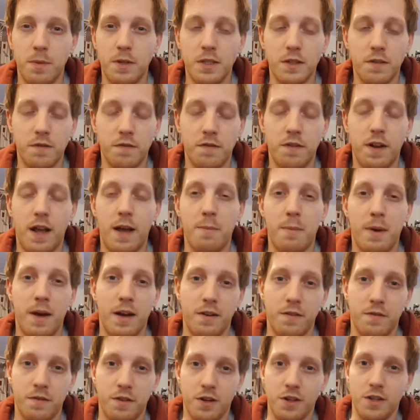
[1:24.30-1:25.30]
a piece of flat
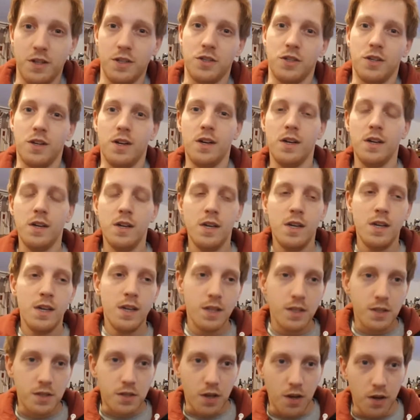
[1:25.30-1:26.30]
pack furniture,
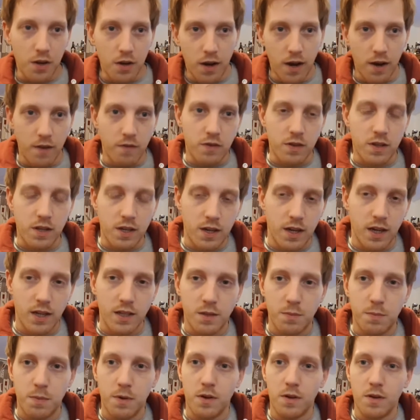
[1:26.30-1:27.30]
so everything
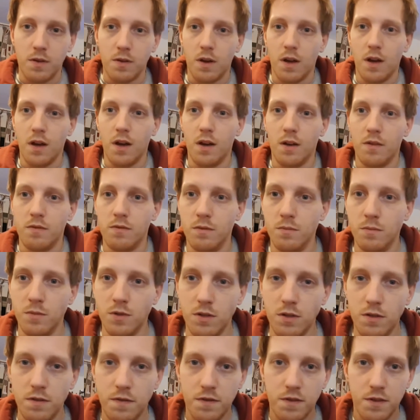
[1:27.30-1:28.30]
had to be
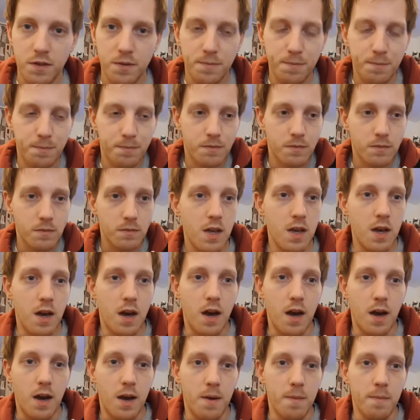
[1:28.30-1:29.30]
removed.
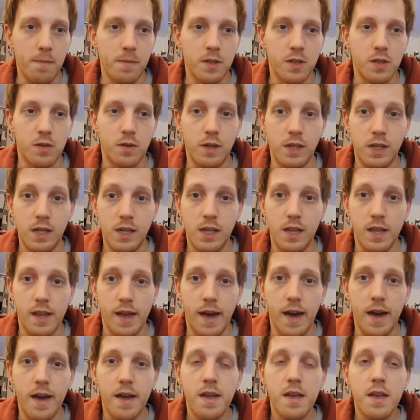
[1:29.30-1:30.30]
So I did
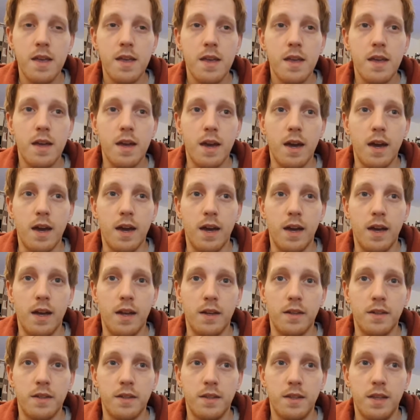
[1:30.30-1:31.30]
that,
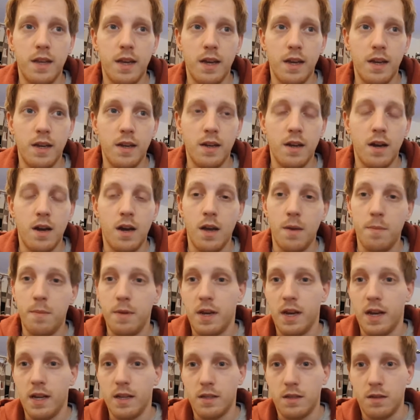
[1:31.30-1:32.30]
and then I
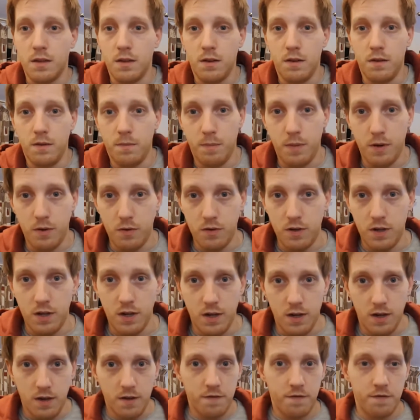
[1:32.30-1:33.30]
began to build
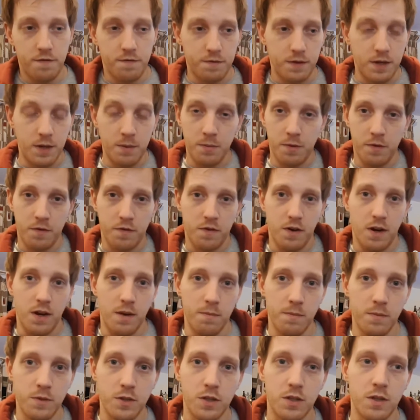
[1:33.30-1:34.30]
a timber
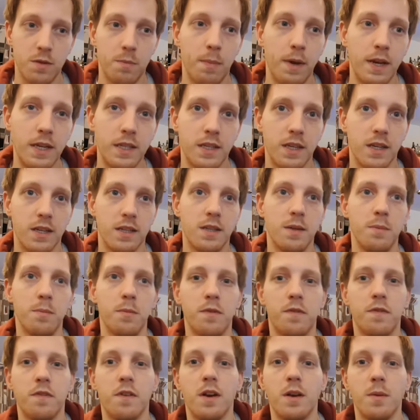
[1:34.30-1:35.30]
frame, just a basic
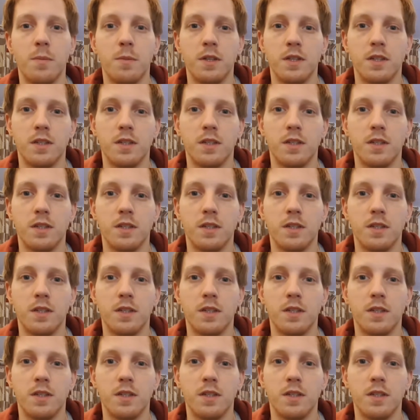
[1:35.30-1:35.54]
timber frame